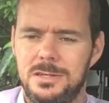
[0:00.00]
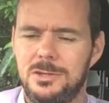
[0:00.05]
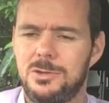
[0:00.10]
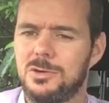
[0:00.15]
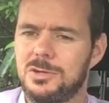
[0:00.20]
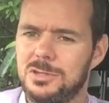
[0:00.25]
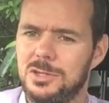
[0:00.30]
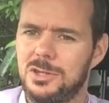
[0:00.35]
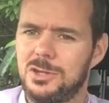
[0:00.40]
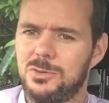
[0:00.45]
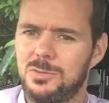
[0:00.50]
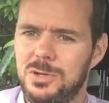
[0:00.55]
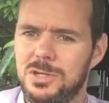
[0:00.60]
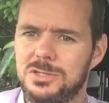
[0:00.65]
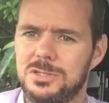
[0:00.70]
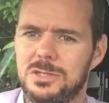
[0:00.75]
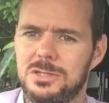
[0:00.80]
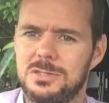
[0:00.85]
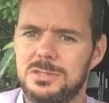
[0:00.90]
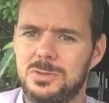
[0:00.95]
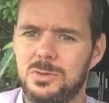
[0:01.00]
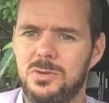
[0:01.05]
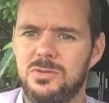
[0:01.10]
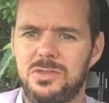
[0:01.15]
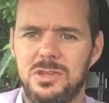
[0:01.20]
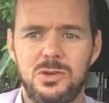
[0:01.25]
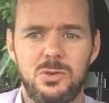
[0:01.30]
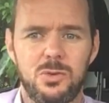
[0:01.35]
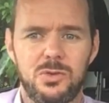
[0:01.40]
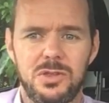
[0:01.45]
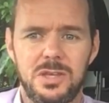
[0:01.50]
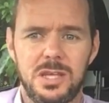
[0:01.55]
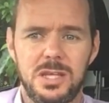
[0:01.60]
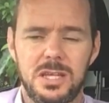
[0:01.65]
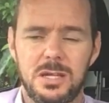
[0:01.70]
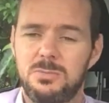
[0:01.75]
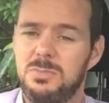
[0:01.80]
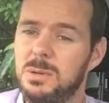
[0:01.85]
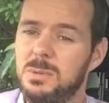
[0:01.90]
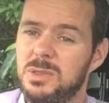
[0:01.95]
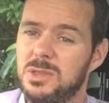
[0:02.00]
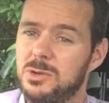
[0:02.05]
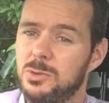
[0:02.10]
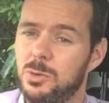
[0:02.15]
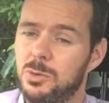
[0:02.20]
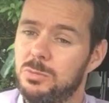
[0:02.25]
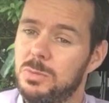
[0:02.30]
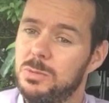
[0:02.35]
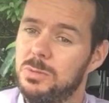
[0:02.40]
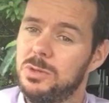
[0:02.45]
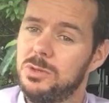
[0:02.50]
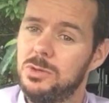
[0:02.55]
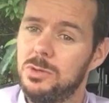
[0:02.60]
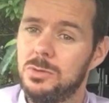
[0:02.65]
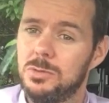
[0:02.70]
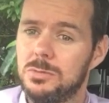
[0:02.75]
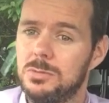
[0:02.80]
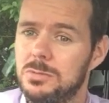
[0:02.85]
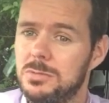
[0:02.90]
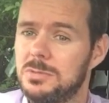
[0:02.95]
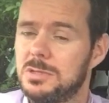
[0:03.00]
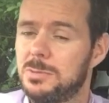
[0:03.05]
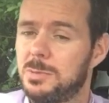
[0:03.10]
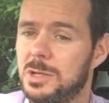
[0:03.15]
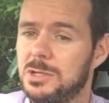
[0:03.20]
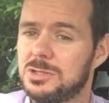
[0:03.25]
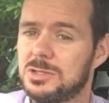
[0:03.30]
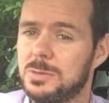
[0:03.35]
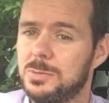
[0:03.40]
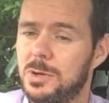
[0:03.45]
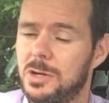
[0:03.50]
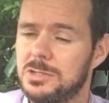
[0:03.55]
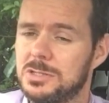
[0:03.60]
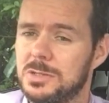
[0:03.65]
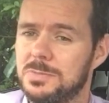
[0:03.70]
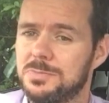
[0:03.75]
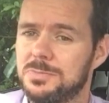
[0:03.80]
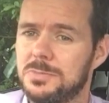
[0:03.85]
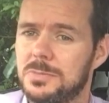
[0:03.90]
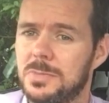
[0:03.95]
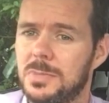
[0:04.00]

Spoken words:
Another question. So if they know the area, maybe they don't, maybe they do. Depends on the person.